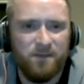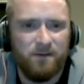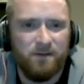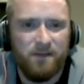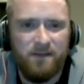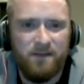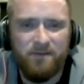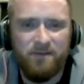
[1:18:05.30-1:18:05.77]

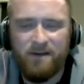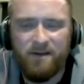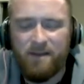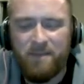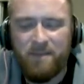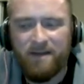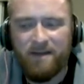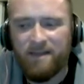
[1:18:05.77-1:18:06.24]
Even, I
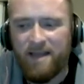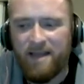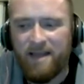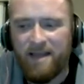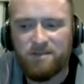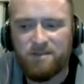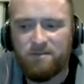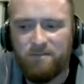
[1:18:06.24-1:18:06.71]
mean, the
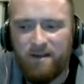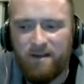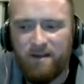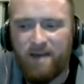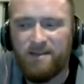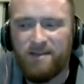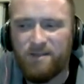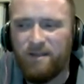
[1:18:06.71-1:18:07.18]
last
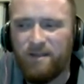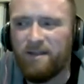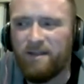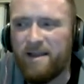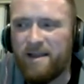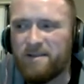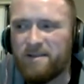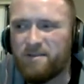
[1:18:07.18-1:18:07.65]

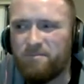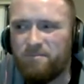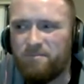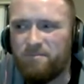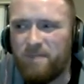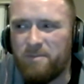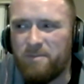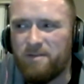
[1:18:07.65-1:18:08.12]

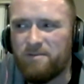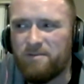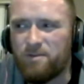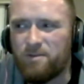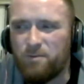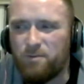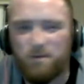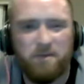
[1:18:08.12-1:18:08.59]
maybe
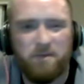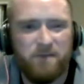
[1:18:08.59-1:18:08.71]
2 or 3